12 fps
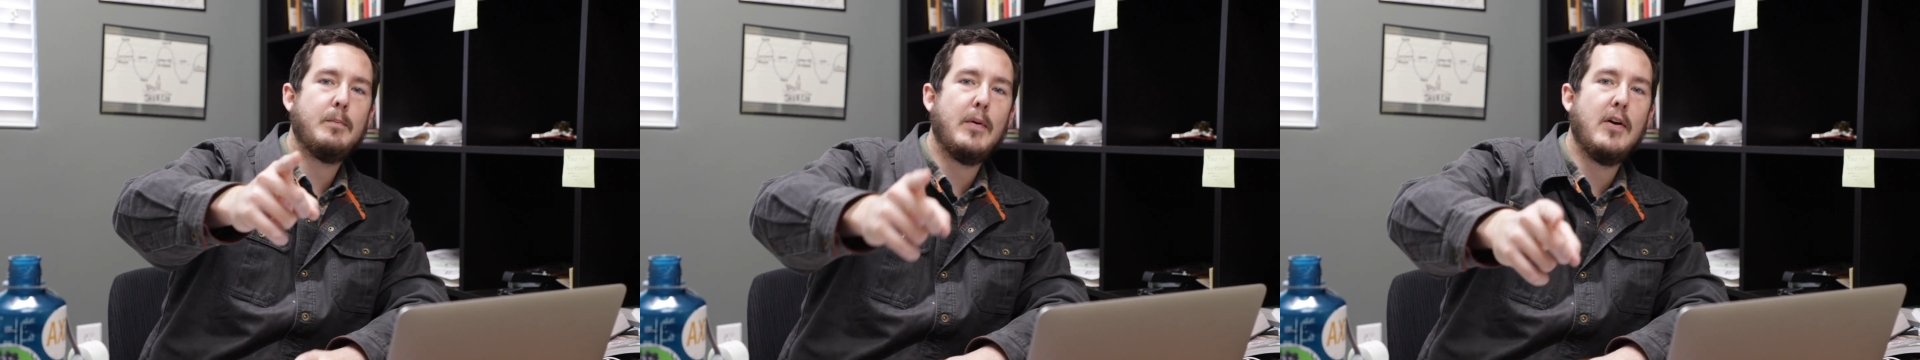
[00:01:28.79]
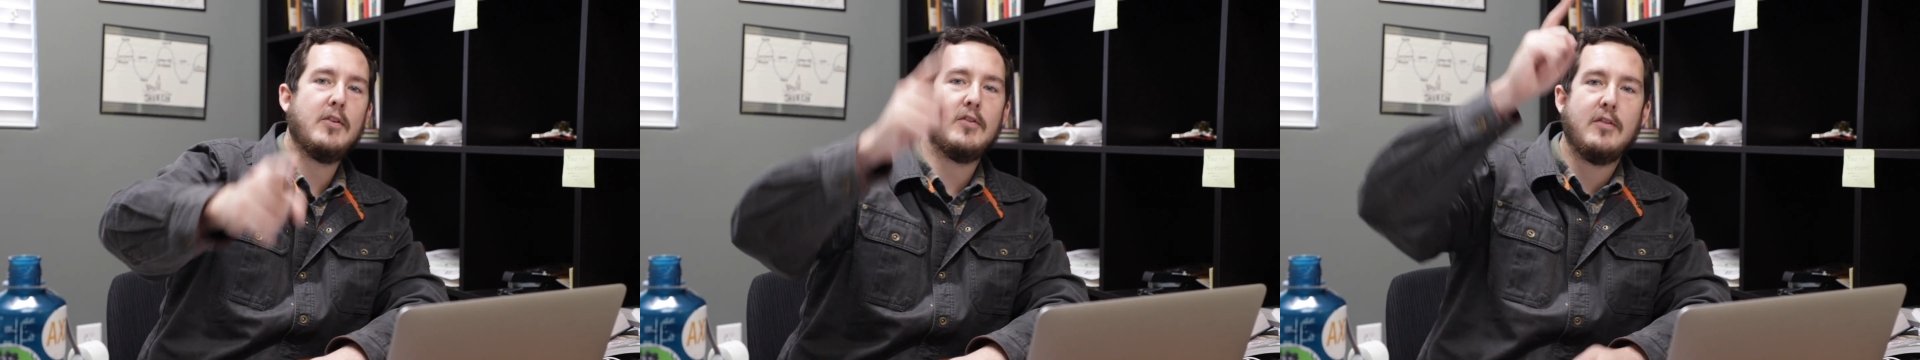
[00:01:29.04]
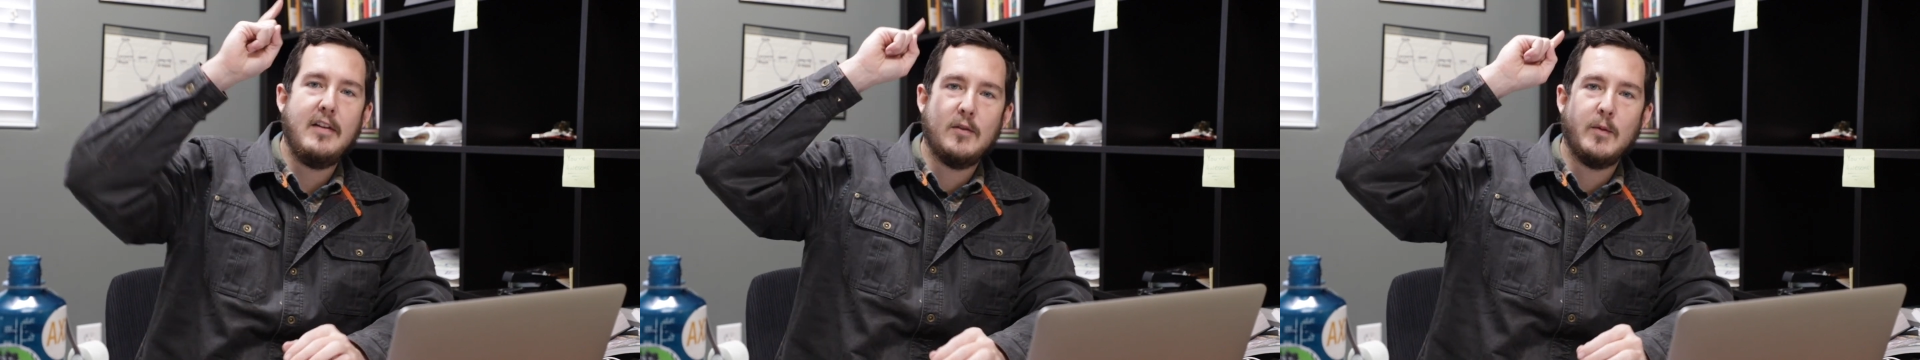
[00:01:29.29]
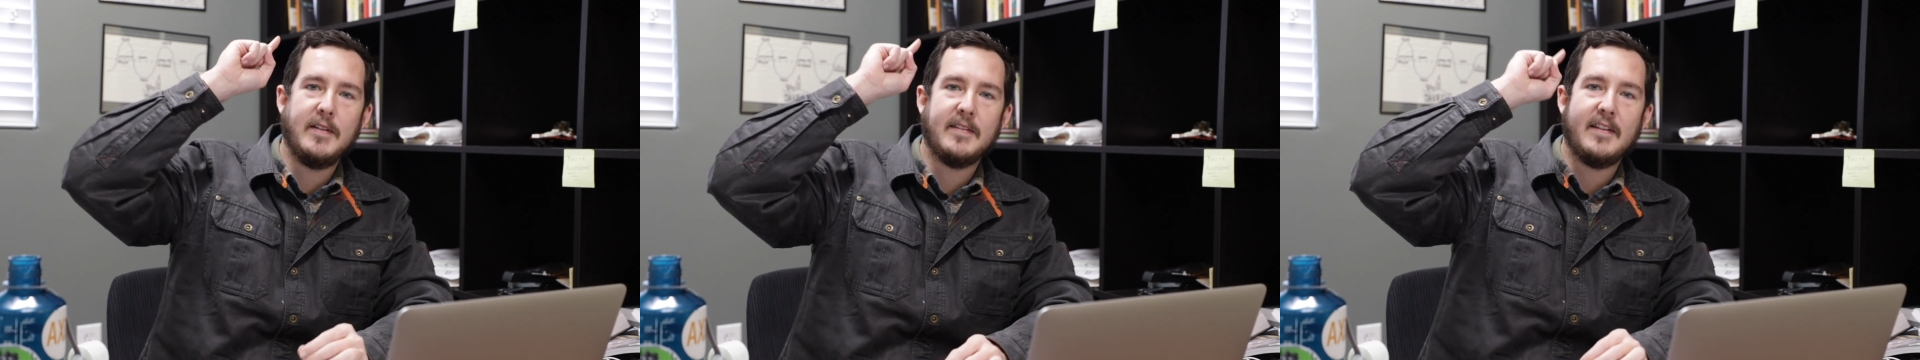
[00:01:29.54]
Birch.
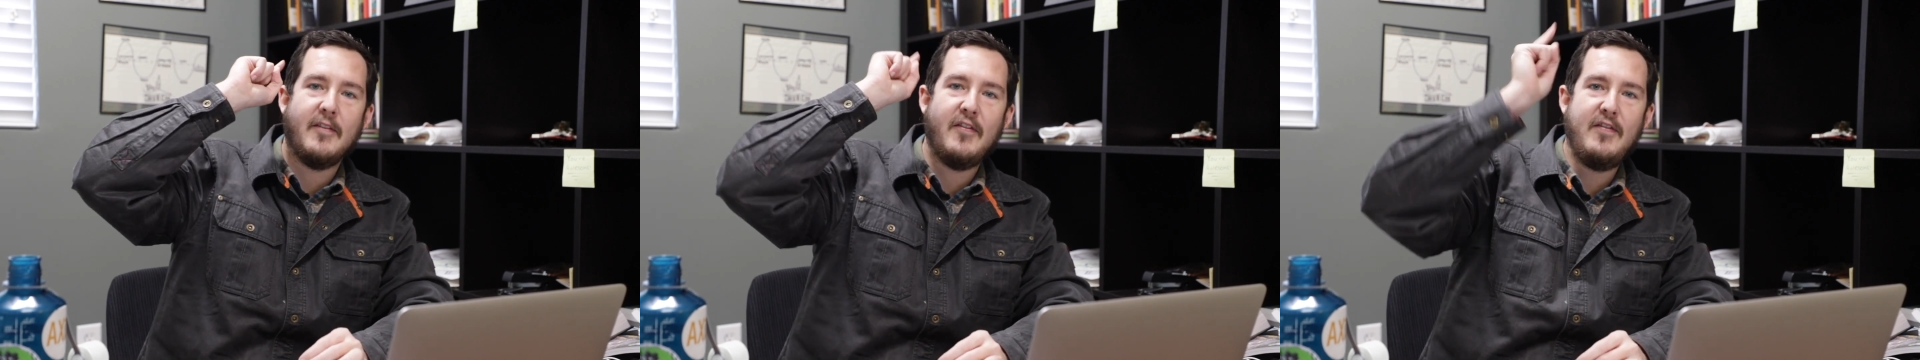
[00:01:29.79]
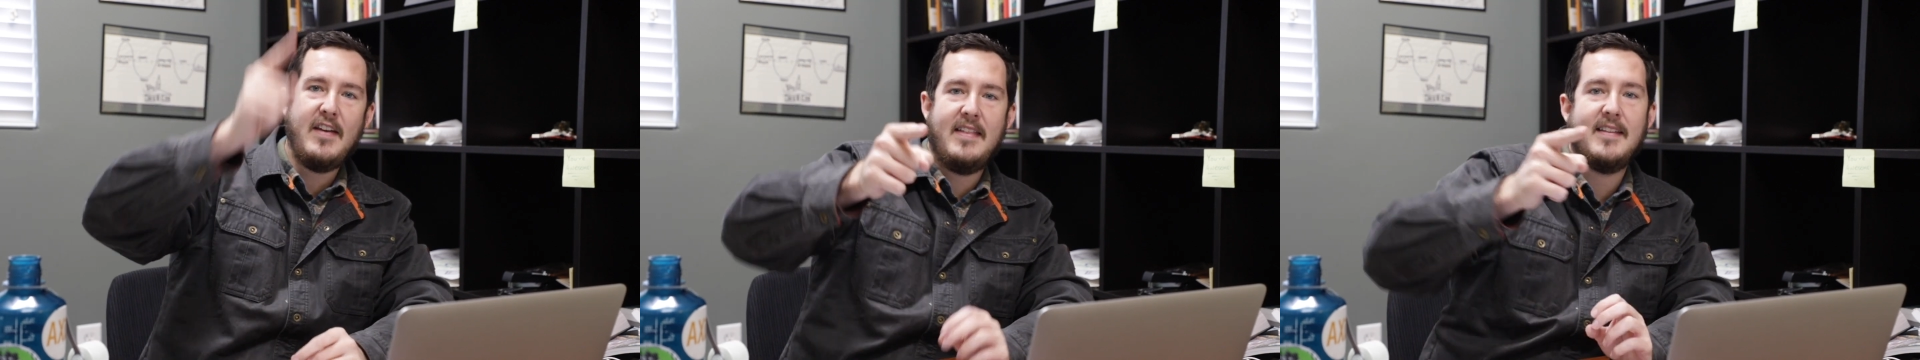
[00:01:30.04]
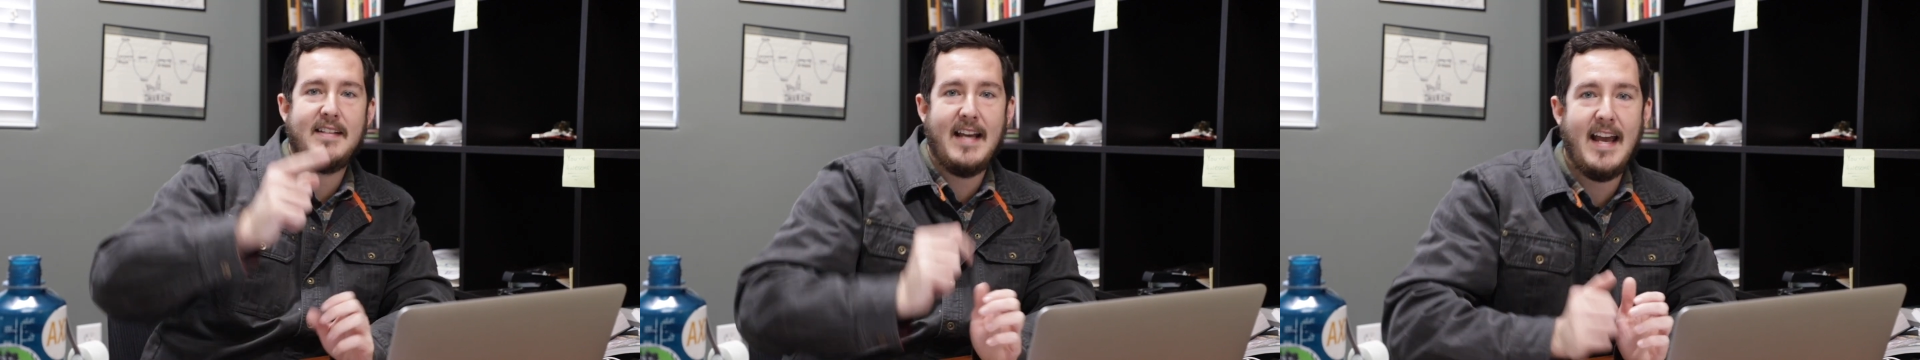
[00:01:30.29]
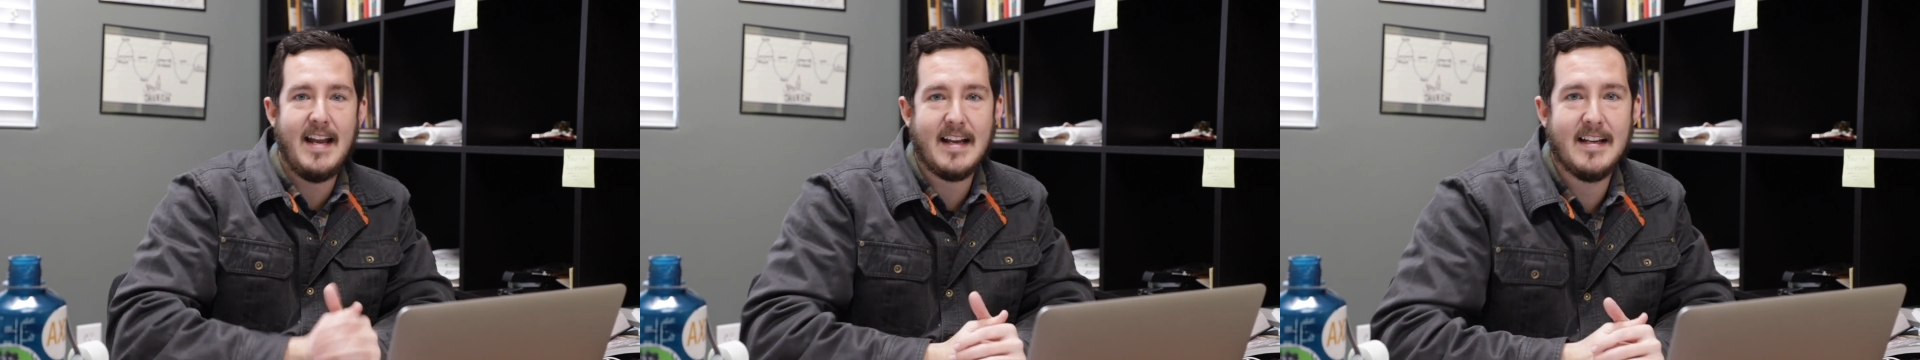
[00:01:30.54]
This was the fifth
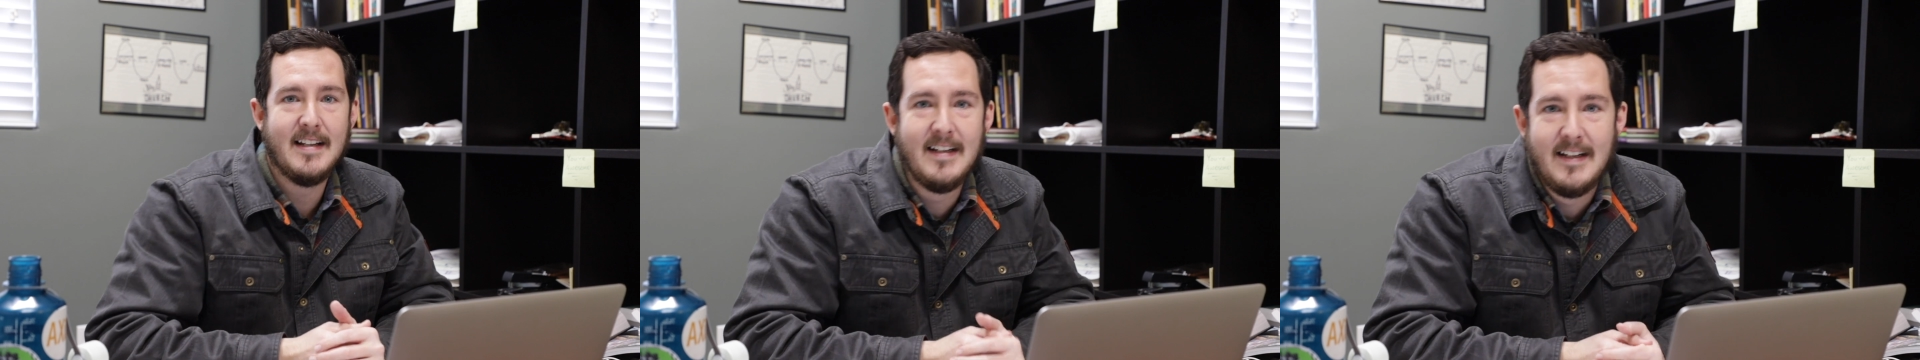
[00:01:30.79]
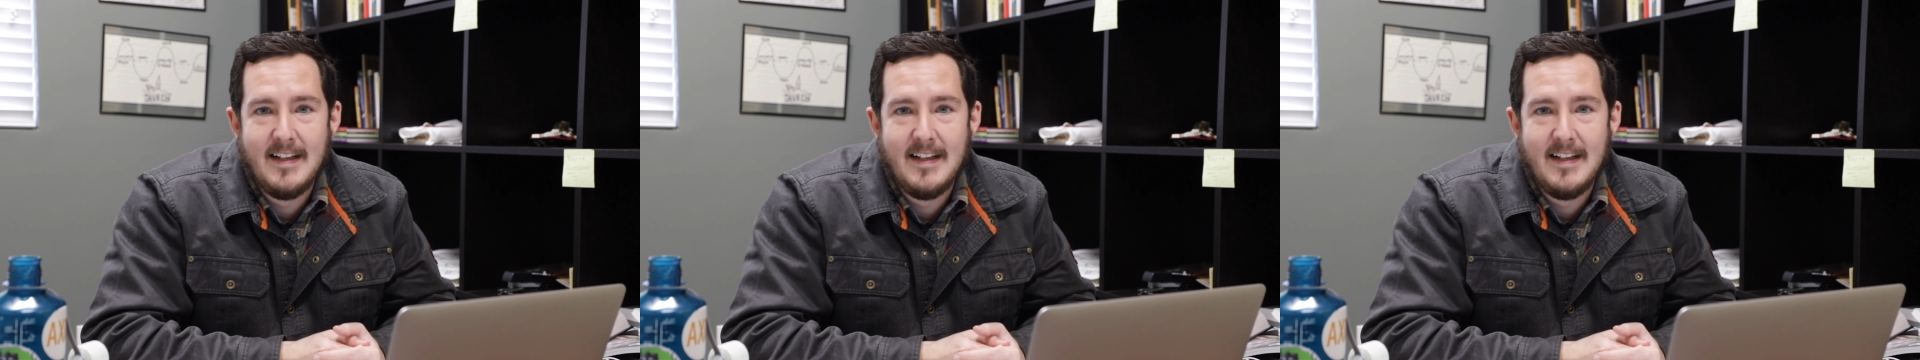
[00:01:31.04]
take.